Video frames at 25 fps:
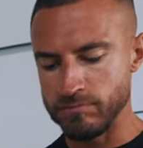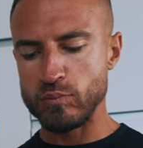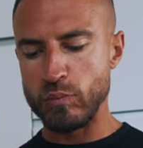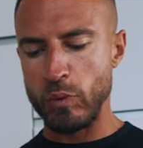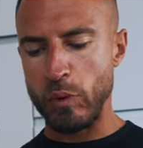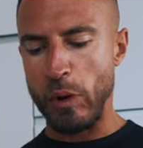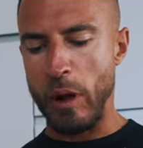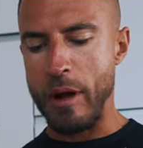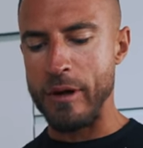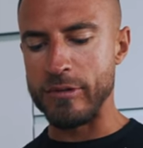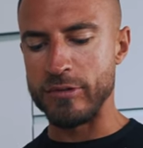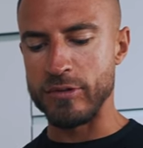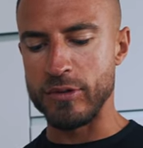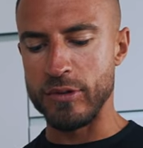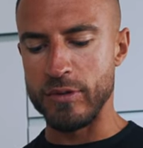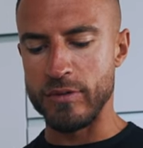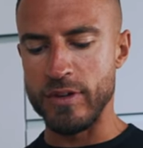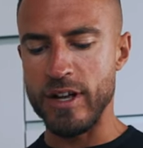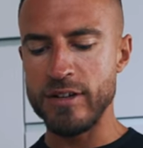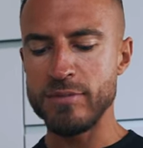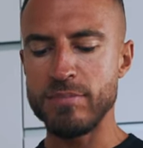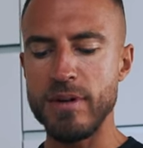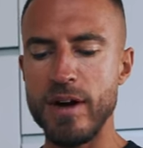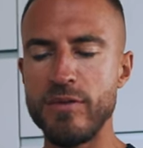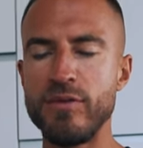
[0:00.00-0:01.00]
And that was good.
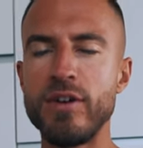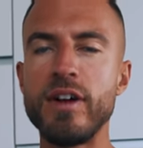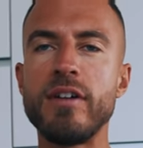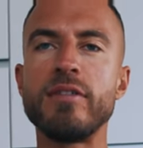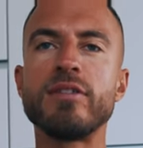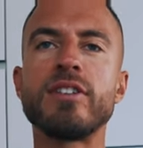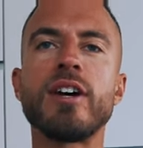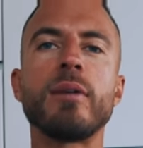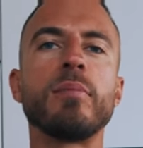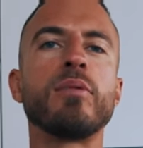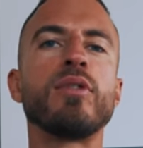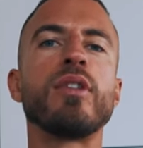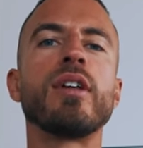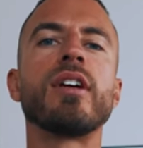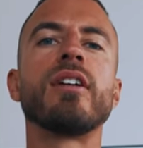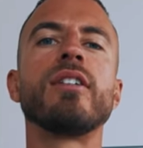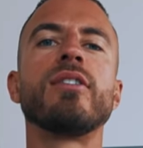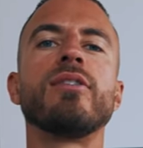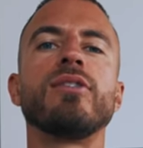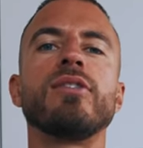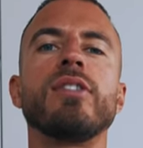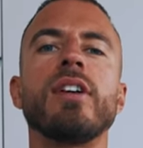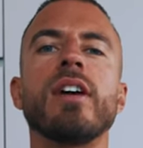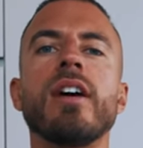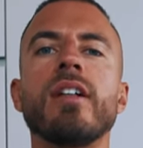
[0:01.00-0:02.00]
That's my favorite type of thing
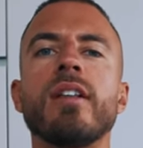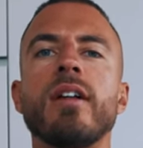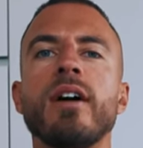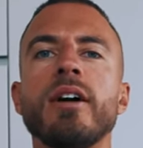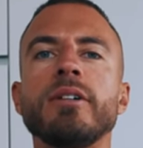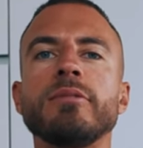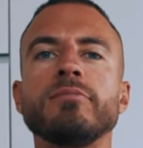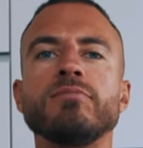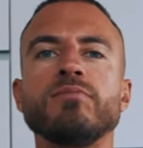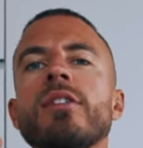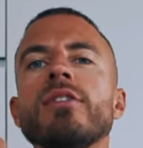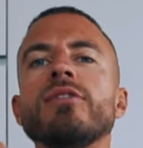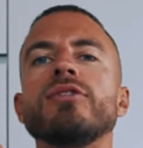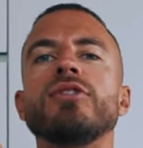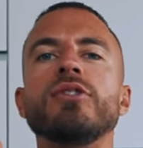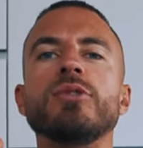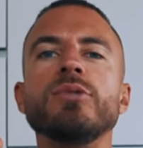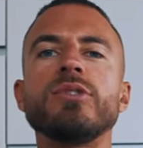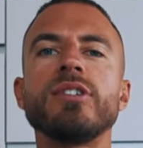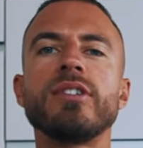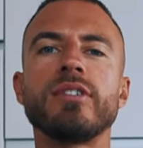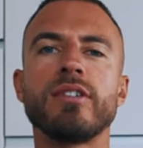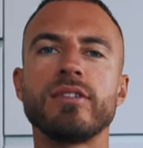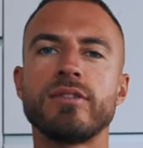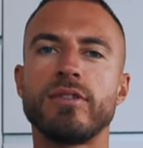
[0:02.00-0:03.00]
because you get like the
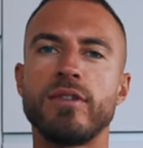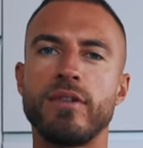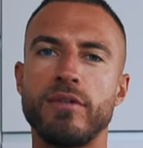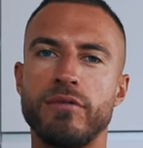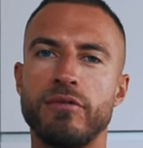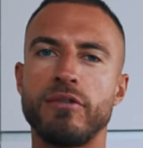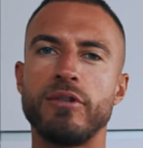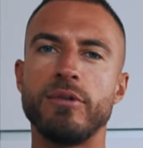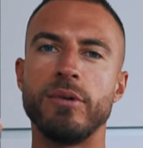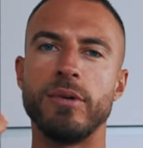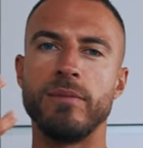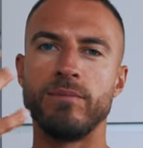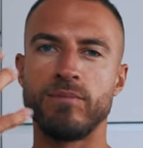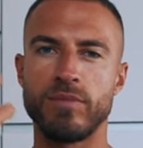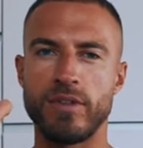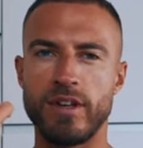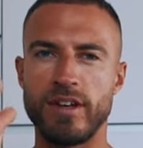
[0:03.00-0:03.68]
juiciness of the fruit